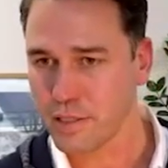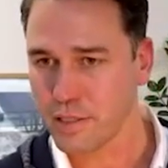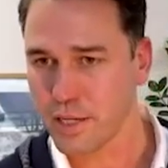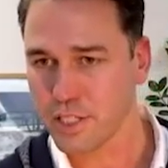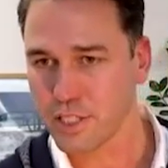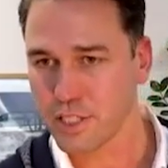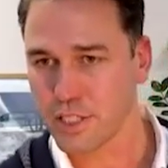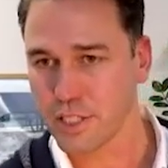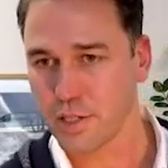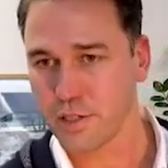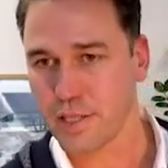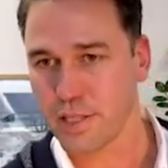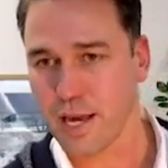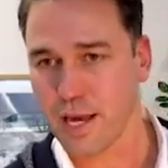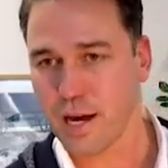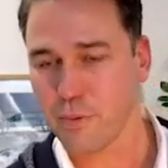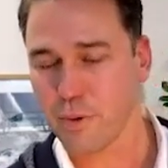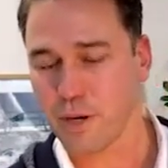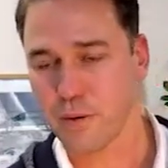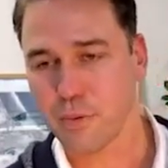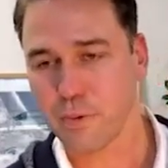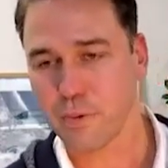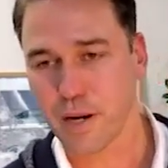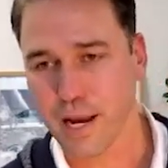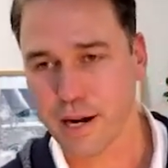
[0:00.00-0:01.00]
and sharing that.
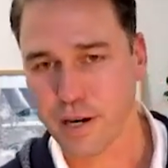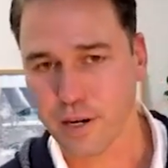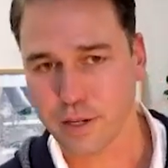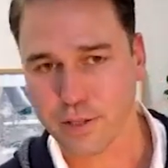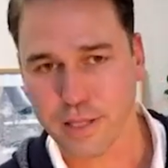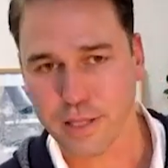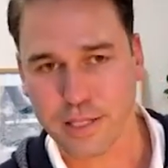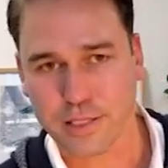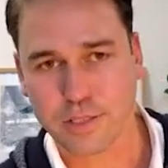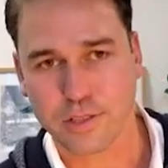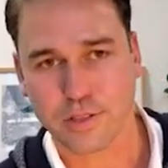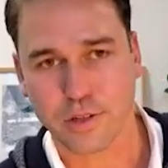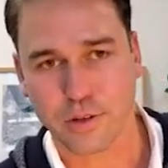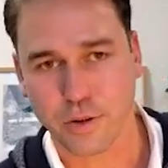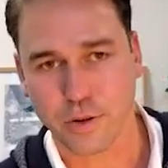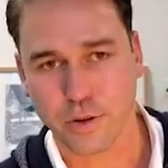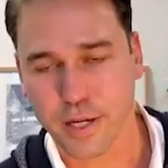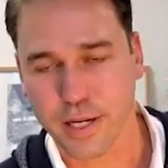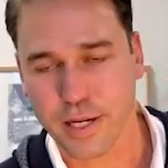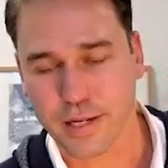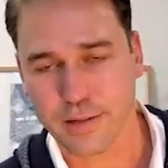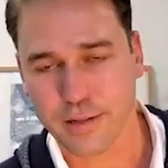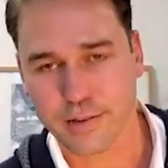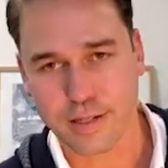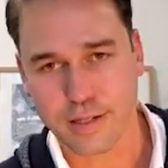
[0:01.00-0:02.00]
When I heard that story
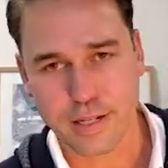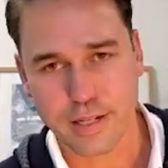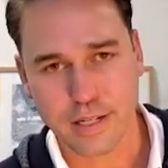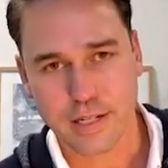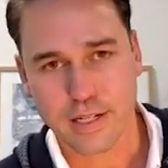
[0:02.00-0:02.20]
and